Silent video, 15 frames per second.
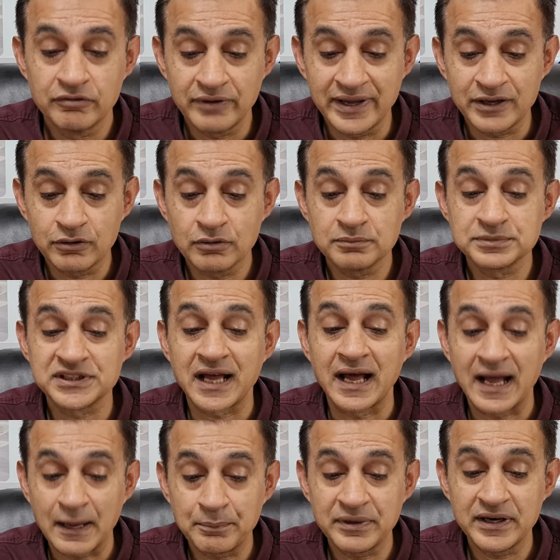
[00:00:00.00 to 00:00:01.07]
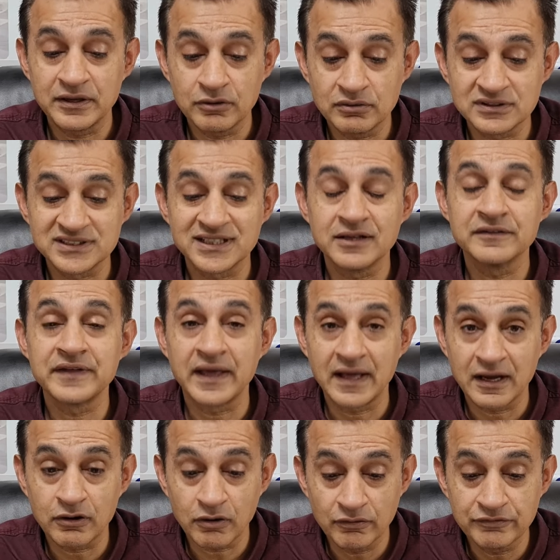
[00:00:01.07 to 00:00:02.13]
rate cuts happening until
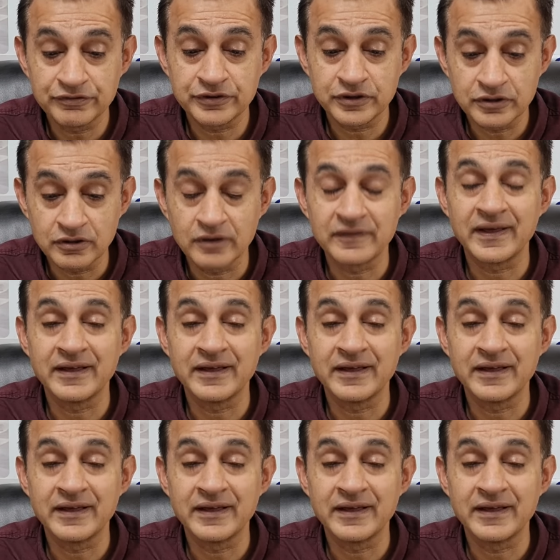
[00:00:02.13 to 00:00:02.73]
they are confident